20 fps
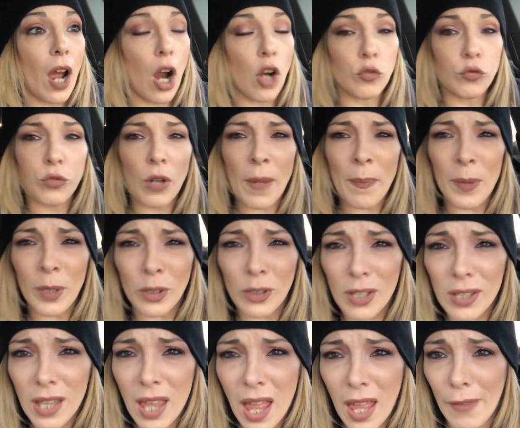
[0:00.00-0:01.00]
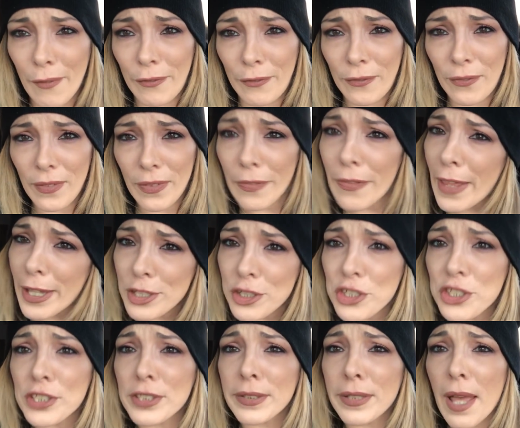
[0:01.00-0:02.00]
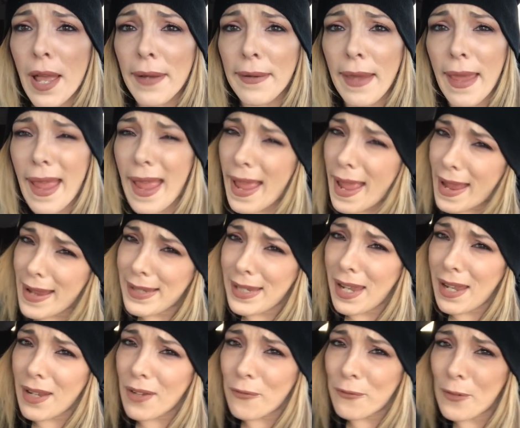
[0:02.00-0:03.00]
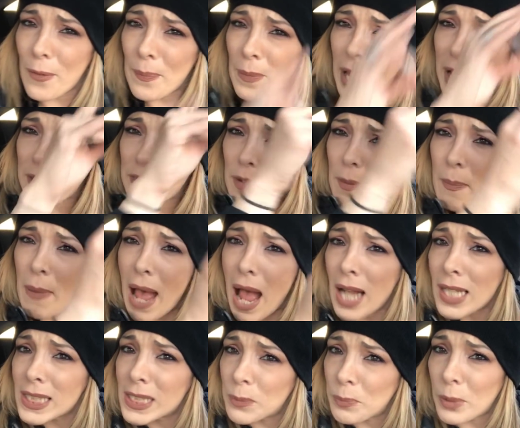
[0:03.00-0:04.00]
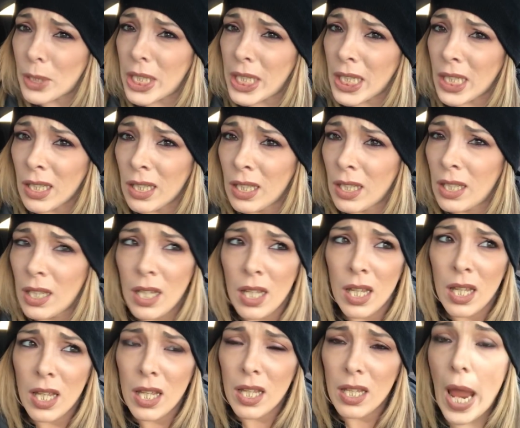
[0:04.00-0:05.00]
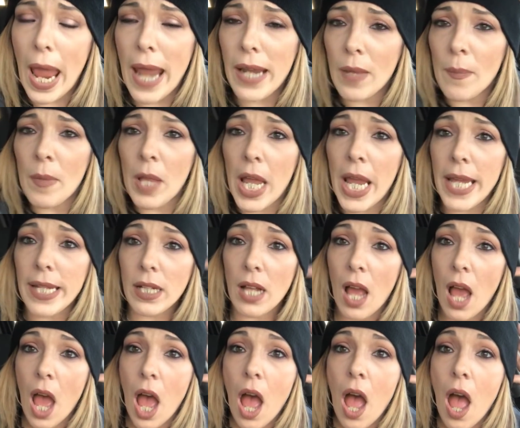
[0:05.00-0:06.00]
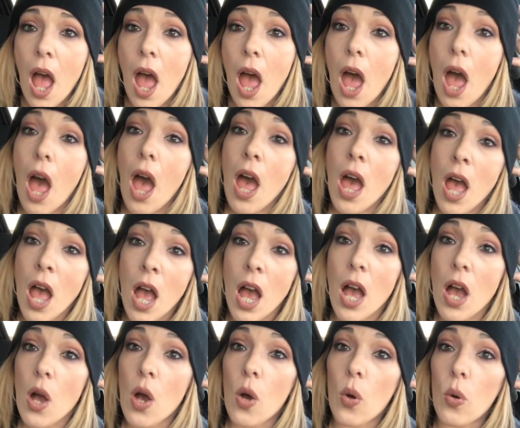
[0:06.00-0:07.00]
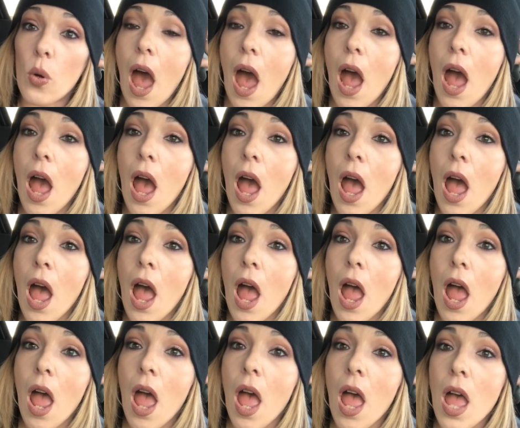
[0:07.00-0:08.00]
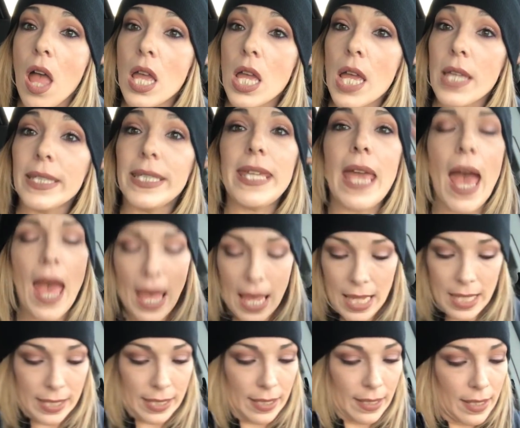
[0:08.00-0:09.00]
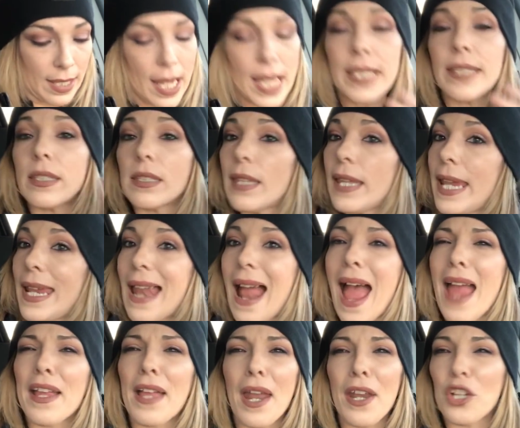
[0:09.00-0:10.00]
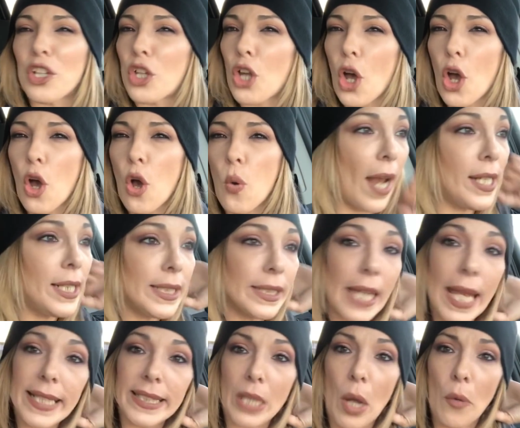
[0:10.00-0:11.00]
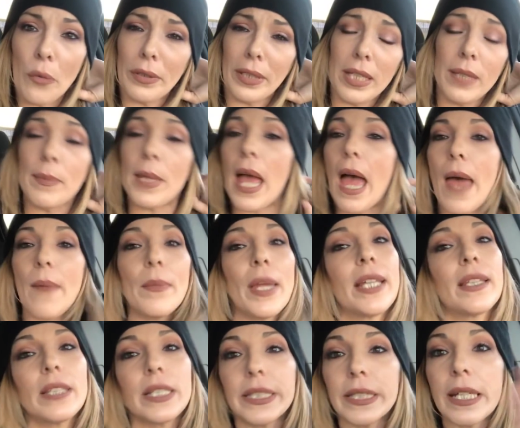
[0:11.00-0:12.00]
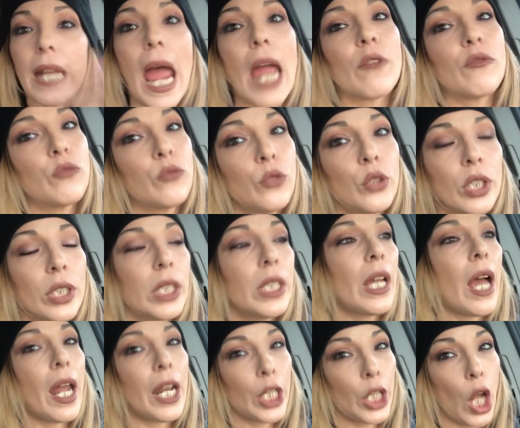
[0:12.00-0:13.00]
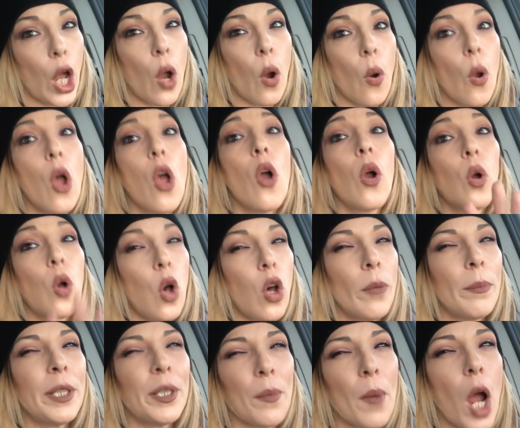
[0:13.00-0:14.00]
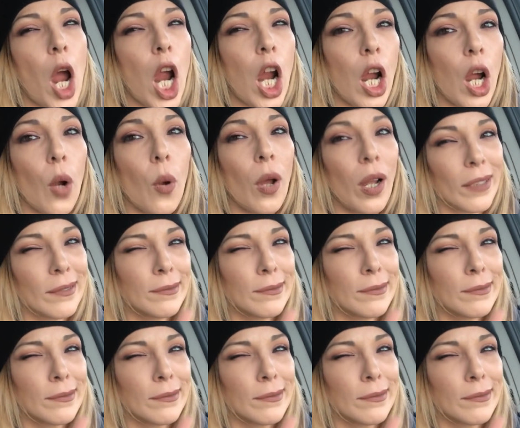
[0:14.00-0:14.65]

a rubber glove that's just kind of hanging from like the box spring. And I'm like, oh, yeah. It's late. I gotta go. And he's like, don't leave me. I'm like, listen, I really gotta go. Call me tomorrow.